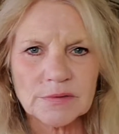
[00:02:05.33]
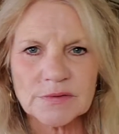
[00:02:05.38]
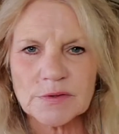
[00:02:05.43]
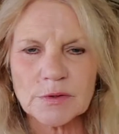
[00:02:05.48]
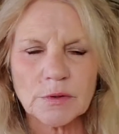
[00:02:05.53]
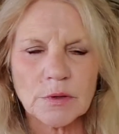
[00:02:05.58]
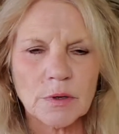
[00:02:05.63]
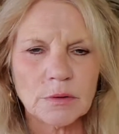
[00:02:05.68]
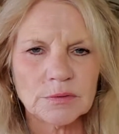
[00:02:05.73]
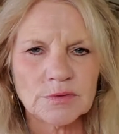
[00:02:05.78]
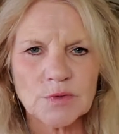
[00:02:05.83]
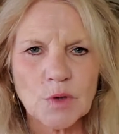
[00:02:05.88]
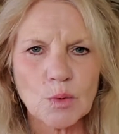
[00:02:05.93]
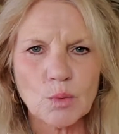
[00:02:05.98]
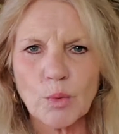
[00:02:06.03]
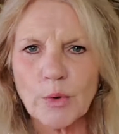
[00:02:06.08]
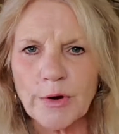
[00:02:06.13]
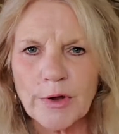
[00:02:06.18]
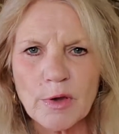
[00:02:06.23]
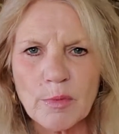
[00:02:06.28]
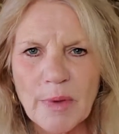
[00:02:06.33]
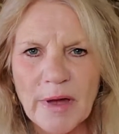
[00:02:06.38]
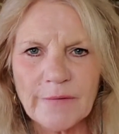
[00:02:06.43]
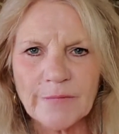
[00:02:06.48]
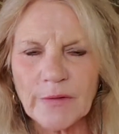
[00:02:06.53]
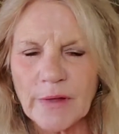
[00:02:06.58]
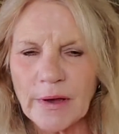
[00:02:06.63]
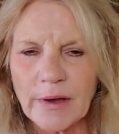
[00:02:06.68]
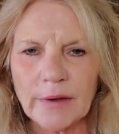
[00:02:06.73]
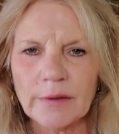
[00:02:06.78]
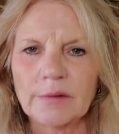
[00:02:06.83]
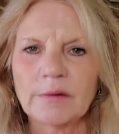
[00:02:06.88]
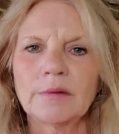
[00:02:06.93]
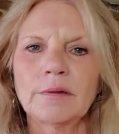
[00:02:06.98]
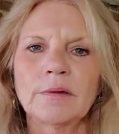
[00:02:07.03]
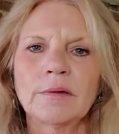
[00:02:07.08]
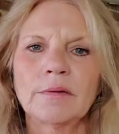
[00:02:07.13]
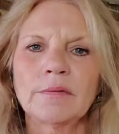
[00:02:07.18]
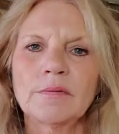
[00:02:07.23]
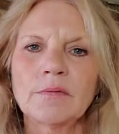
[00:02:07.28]
So don't worry about that.
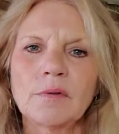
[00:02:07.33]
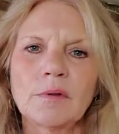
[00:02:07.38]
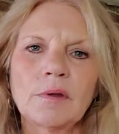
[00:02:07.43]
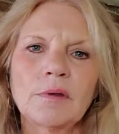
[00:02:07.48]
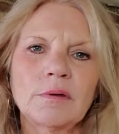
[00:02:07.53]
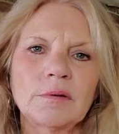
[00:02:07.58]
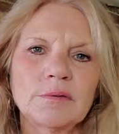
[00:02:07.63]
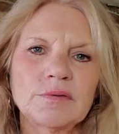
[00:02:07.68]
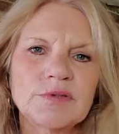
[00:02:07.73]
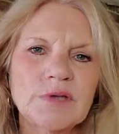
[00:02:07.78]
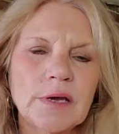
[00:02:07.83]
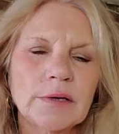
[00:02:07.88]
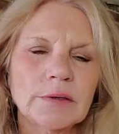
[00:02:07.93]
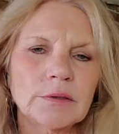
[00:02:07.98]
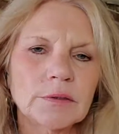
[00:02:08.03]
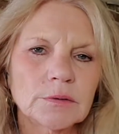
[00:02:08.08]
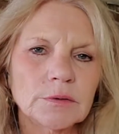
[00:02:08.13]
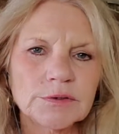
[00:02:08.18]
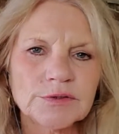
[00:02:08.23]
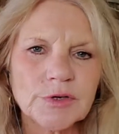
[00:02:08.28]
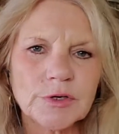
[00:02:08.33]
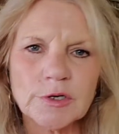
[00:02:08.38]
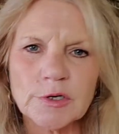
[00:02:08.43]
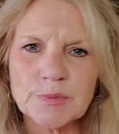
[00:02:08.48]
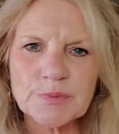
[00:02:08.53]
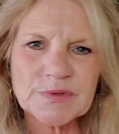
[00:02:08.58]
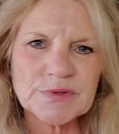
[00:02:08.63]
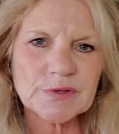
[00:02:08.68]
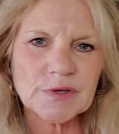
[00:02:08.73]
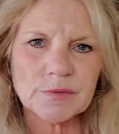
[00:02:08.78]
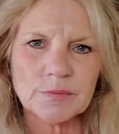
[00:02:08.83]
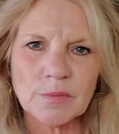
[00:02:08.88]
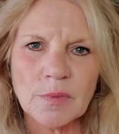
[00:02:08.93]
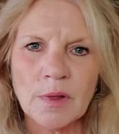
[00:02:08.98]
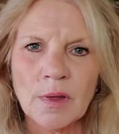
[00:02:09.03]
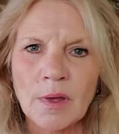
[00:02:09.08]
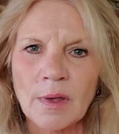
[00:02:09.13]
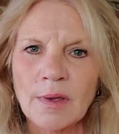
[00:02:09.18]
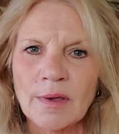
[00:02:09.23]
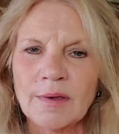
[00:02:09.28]
Technical terms
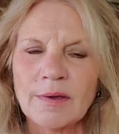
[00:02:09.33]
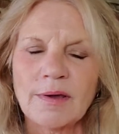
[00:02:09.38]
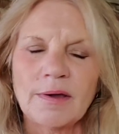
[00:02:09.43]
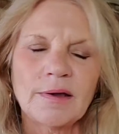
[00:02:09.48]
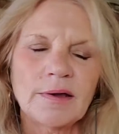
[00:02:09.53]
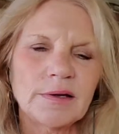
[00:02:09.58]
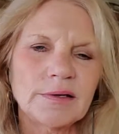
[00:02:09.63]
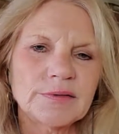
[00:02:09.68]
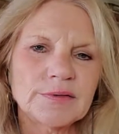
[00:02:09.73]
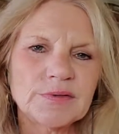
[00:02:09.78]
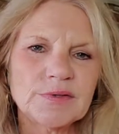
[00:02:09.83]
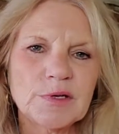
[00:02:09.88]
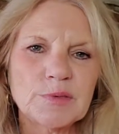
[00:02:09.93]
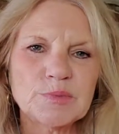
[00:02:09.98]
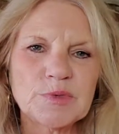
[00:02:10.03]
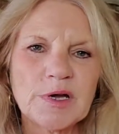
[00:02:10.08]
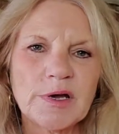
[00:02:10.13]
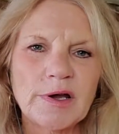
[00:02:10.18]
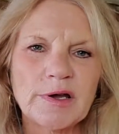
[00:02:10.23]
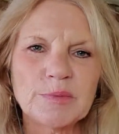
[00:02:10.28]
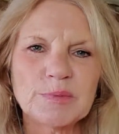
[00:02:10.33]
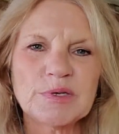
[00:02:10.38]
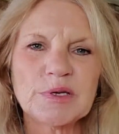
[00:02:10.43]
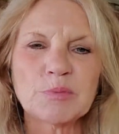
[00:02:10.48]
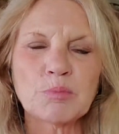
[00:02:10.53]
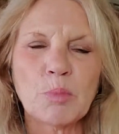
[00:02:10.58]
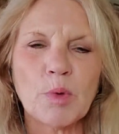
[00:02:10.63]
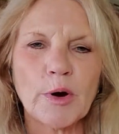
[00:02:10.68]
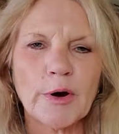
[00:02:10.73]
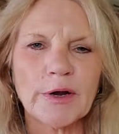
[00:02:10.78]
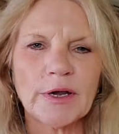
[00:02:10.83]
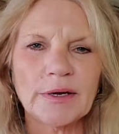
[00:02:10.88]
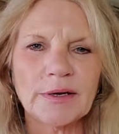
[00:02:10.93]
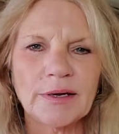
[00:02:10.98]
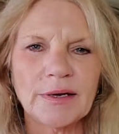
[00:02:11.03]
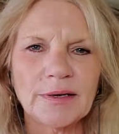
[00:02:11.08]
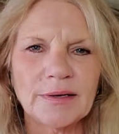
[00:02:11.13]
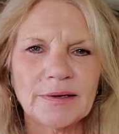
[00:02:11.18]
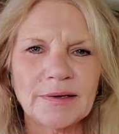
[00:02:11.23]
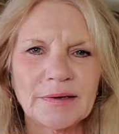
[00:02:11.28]
sometimes in
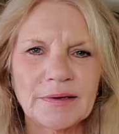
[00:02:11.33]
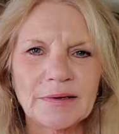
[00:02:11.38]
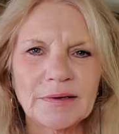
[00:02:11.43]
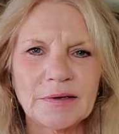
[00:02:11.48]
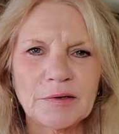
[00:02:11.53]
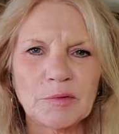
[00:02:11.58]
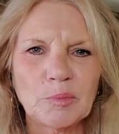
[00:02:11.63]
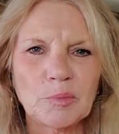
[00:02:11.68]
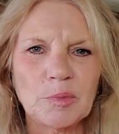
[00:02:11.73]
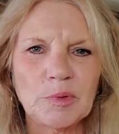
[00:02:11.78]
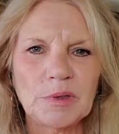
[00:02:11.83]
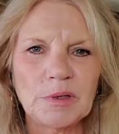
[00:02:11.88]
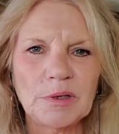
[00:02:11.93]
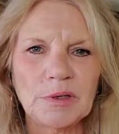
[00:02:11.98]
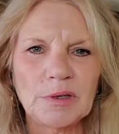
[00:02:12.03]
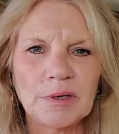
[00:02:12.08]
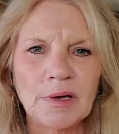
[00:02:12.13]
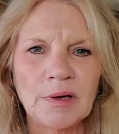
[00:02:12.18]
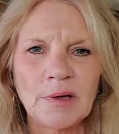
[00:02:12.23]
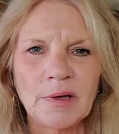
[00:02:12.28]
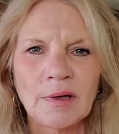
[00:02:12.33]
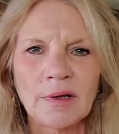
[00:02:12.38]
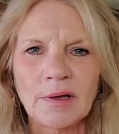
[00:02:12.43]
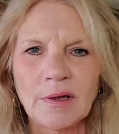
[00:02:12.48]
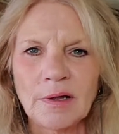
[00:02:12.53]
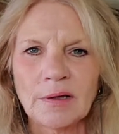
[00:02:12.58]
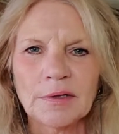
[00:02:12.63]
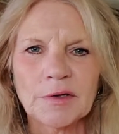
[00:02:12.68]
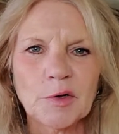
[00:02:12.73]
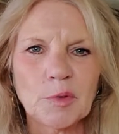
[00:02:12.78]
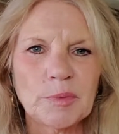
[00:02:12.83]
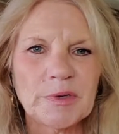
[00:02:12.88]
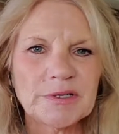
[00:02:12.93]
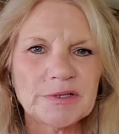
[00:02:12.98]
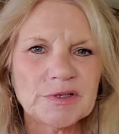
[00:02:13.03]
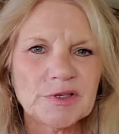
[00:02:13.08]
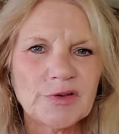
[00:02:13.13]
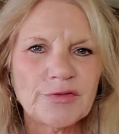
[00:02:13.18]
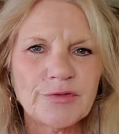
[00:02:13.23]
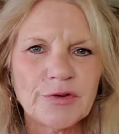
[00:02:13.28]
marketing can be a little
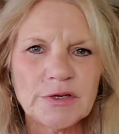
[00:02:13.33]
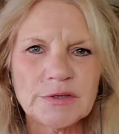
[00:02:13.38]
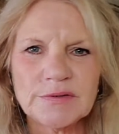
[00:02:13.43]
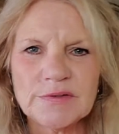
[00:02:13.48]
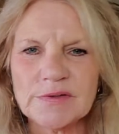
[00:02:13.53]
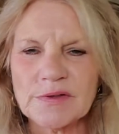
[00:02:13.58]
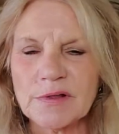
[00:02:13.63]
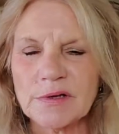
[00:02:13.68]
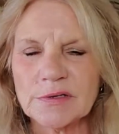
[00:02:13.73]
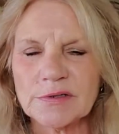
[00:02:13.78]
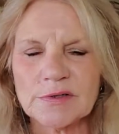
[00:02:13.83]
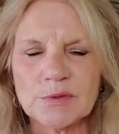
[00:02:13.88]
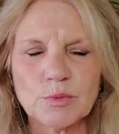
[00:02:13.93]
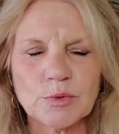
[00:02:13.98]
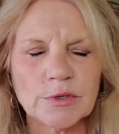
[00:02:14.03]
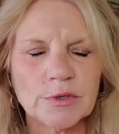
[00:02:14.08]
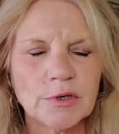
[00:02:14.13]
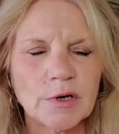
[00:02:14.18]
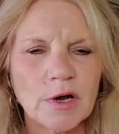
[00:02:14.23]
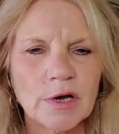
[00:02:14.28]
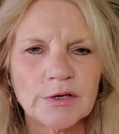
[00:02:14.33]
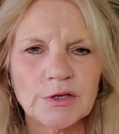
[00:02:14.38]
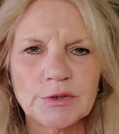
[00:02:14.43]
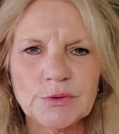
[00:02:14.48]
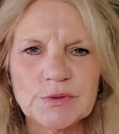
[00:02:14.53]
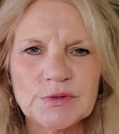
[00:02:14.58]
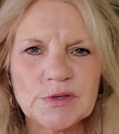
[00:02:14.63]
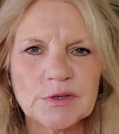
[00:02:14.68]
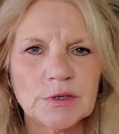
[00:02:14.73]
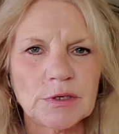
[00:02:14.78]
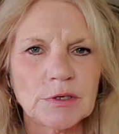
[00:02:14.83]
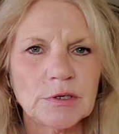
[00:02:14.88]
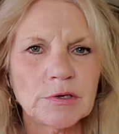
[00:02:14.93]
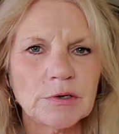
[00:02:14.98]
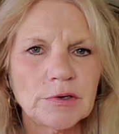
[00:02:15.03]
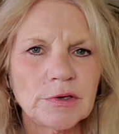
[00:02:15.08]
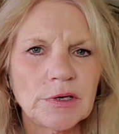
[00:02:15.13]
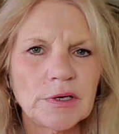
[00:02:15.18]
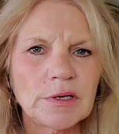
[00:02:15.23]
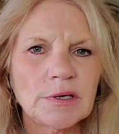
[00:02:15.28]
bit different, things we're not used to
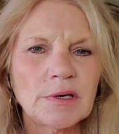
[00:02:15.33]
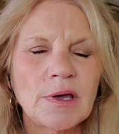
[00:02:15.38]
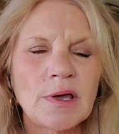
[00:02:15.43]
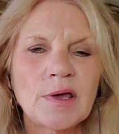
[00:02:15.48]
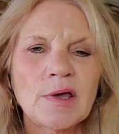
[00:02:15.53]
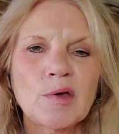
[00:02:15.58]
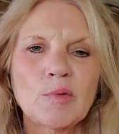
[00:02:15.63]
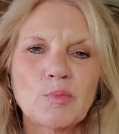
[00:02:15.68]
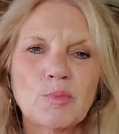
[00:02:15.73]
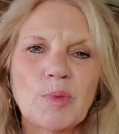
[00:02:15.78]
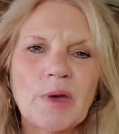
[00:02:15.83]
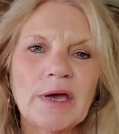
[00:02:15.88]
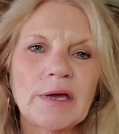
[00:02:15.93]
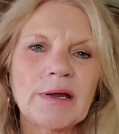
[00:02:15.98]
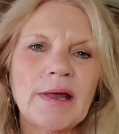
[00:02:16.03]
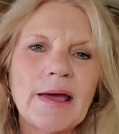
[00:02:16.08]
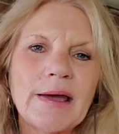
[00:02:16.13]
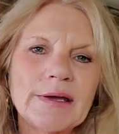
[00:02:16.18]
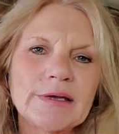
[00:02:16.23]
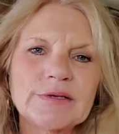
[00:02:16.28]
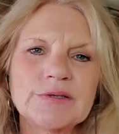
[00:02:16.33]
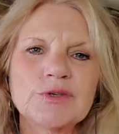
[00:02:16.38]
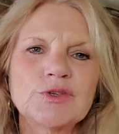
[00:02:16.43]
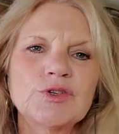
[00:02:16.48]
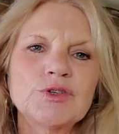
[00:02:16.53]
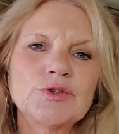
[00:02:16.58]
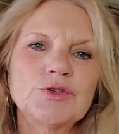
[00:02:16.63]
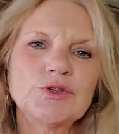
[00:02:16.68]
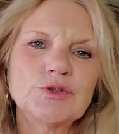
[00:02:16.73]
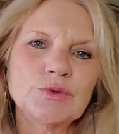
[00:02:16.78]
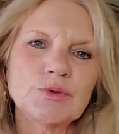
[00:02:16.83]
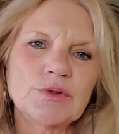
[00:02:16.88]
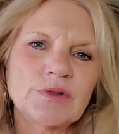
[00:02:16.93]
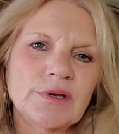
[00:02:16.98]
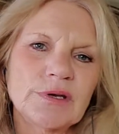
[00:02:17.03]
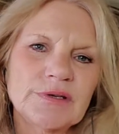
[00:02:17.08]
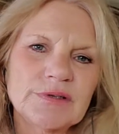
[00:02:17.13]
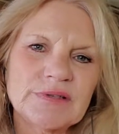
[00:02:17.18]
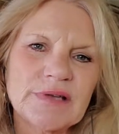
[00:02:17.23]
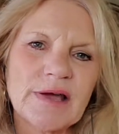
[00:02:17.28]
hearing, but as you do
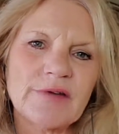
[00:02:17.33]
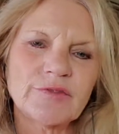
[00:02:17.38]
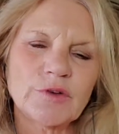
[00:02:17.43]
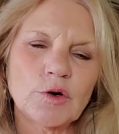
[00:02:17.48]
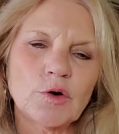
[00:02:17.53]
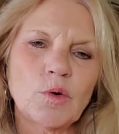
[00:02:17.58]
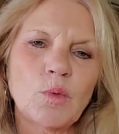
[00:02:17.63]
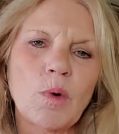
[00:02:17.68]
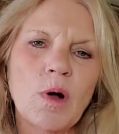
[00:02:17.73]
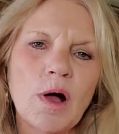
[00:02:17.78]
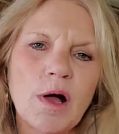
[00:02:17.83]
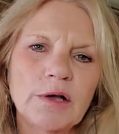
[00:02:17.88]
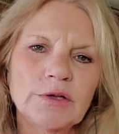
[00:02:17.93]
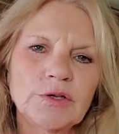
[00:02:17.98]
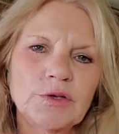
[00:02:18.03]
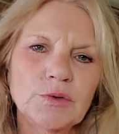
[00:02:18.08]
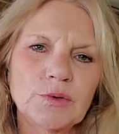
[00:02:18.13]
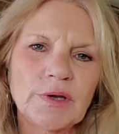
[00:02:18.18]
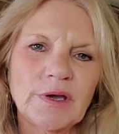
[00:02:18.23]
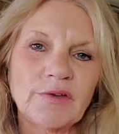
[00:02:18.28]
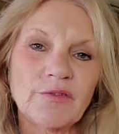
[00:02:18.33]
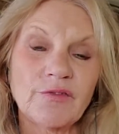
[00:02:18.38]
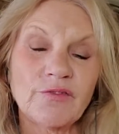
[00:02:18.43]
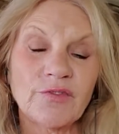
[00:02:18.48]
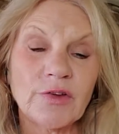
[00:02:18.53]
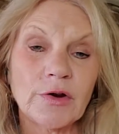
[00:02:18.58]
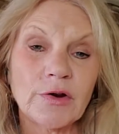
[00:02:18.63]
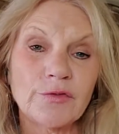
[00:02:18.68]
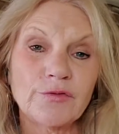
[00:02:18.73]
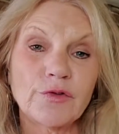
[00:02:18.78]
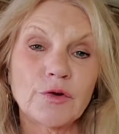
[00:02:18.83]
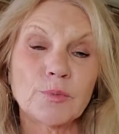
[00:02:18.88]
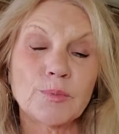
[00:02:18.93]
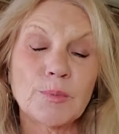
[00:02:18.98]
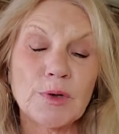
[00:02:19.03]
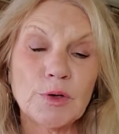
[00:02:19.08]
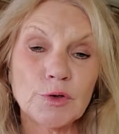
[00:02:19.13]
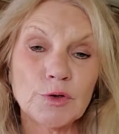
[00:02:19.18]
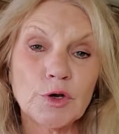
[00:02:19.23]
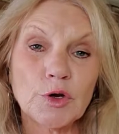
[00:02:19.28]
things after a while, you get very
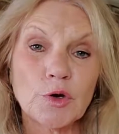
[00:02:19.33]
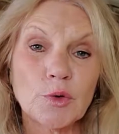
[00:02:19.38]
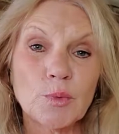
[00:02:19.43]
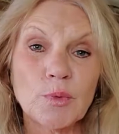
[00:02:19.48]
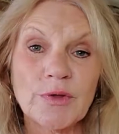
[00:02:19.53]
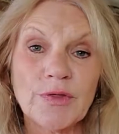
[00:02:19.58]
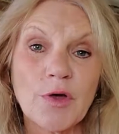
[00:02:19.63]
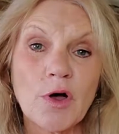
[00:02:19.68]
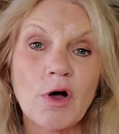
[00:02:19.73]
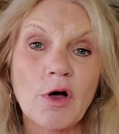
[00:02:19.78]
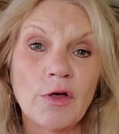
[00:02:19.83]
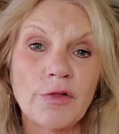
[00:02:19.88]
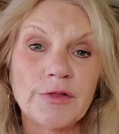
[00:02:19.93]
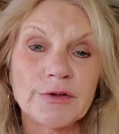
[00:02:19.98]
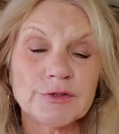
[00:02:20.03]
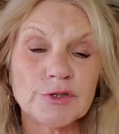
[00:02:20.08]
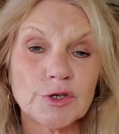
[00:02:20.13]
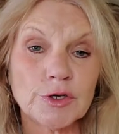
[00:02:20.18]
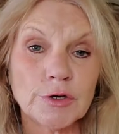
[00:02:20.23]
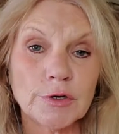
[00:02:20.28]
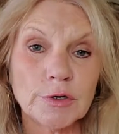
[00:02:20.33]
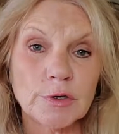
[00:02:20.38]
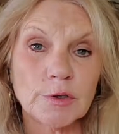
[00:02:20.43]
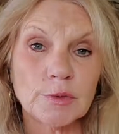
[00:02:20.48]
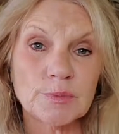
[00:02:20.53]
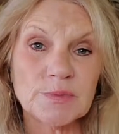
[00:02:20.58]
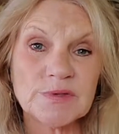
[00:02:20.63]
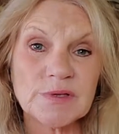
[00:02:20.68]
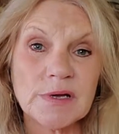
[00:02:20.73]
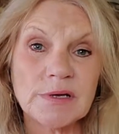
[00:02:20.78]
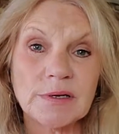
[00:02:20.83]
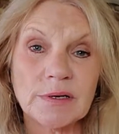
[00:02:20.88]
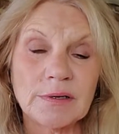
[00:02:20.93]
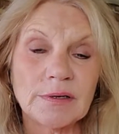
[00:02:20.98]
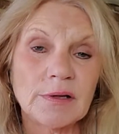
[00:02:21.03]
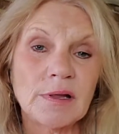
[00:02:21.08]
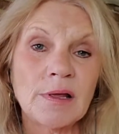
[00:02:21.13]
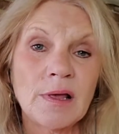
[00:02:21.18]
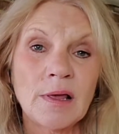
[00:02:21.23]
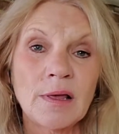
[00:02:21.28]
familiar with all the terms
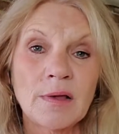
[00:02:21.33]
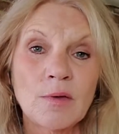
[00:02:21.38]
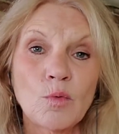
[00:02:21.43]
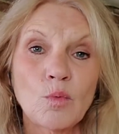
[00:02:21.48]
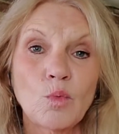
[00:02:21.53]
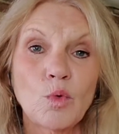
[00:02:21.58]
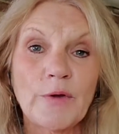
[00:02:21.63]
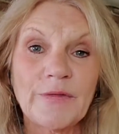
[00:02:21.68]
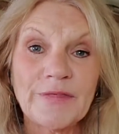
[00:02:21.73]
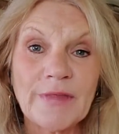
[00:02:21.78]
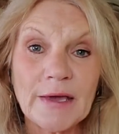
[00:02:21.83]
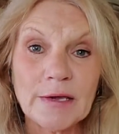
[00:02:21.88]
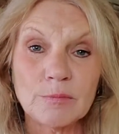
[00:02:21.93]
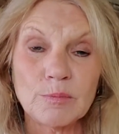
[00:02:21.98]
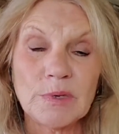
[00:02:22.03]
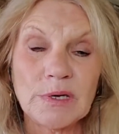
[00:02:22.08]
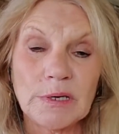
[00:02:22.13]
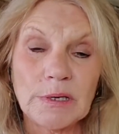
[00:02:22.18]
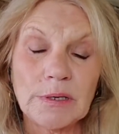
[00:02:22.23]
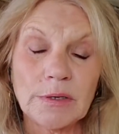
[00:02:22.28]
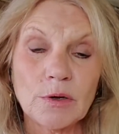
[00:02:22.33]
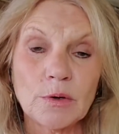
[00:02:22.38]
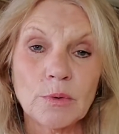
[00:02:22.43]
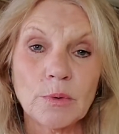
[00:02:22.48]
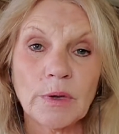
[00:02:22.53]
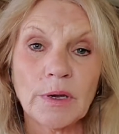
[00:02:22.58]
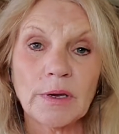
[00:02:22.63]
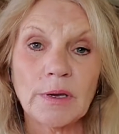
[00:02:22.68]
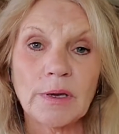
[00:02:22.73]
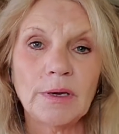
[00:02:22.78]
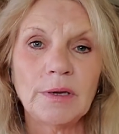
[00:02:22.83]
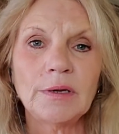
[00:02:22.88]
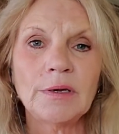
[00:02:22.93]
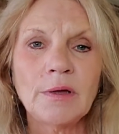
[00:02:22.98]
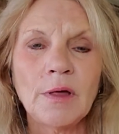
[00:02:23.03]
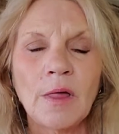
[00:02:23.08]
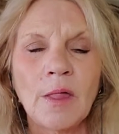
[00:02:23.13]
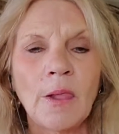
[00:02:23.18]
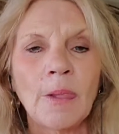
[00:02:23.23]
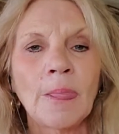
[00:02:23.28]
and what they mean, okay?